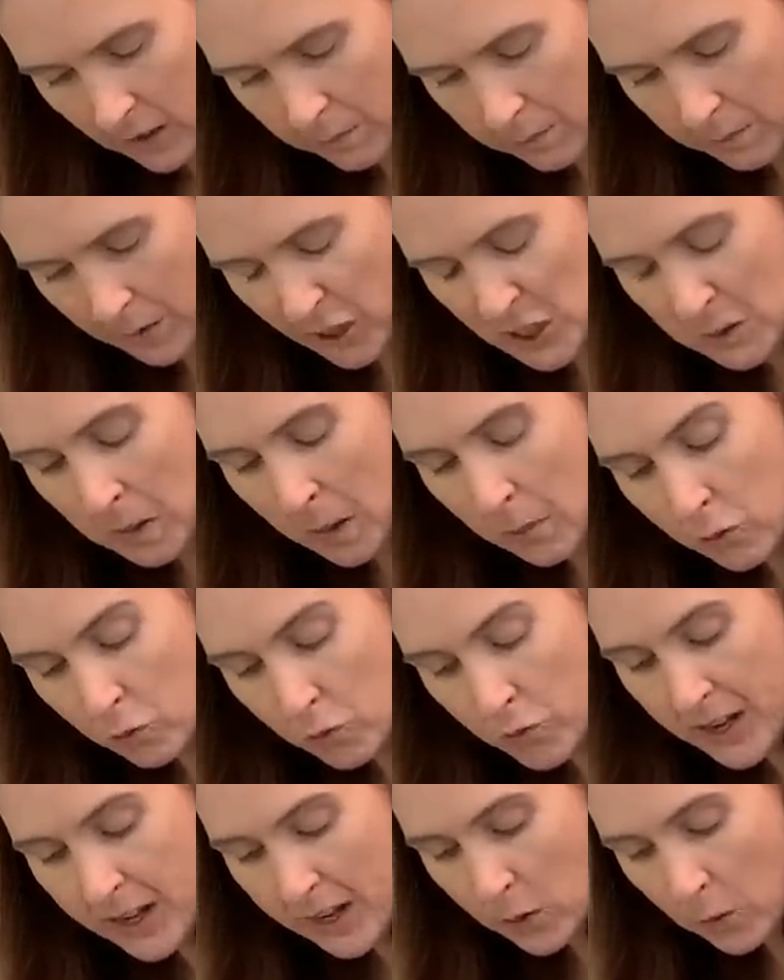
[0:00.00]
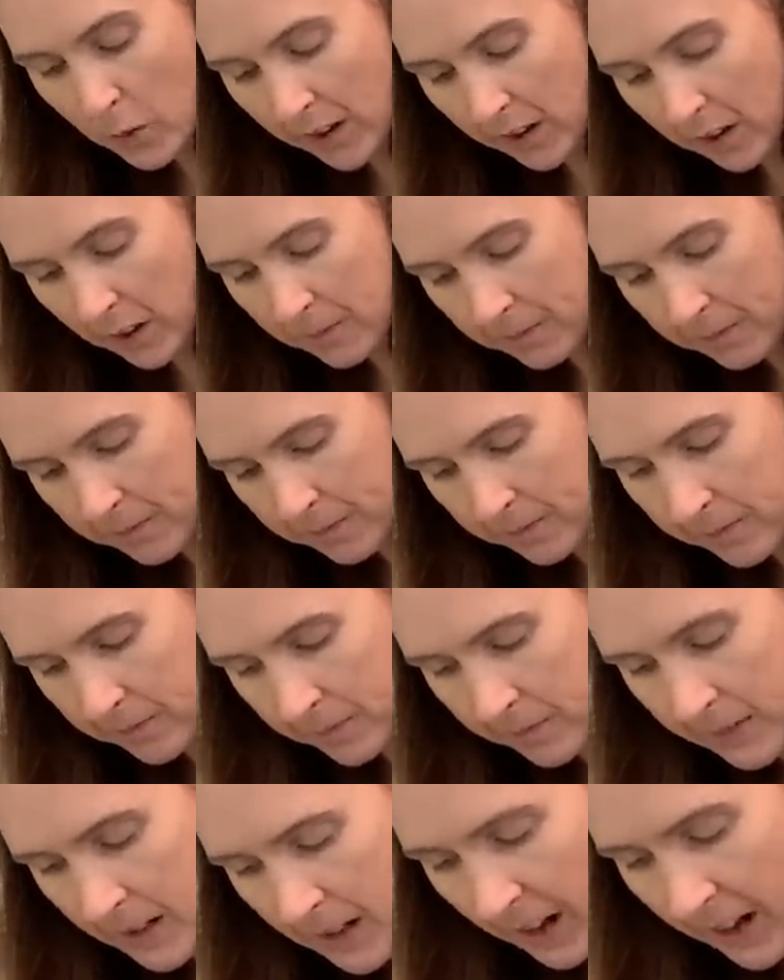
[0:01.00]
Mash them up really well.
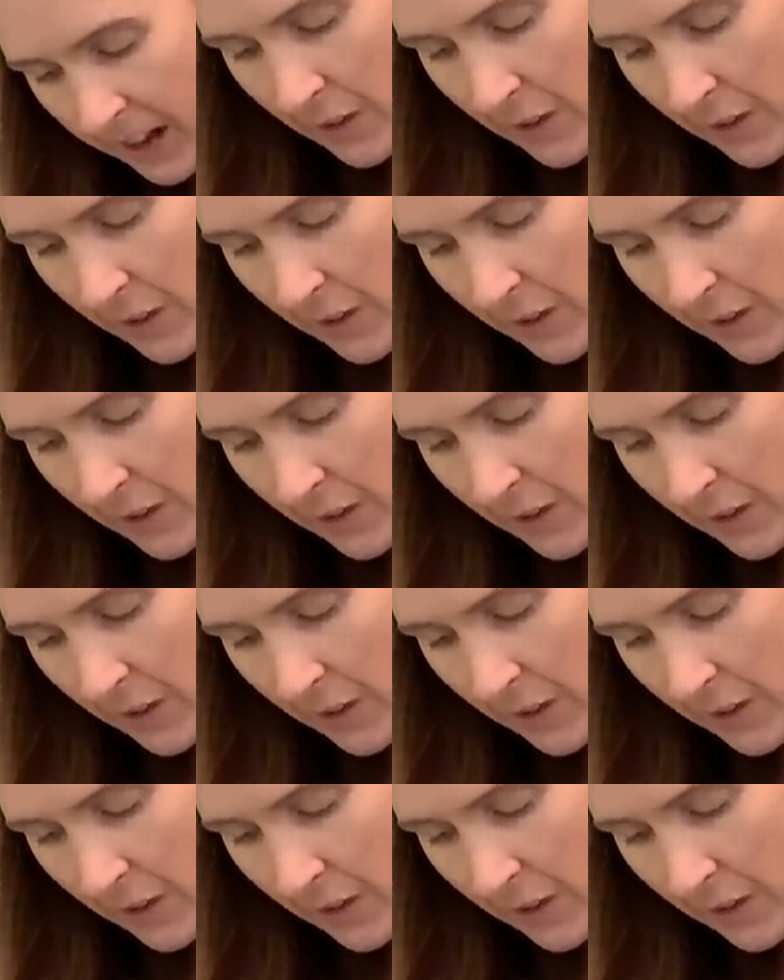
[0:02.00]
I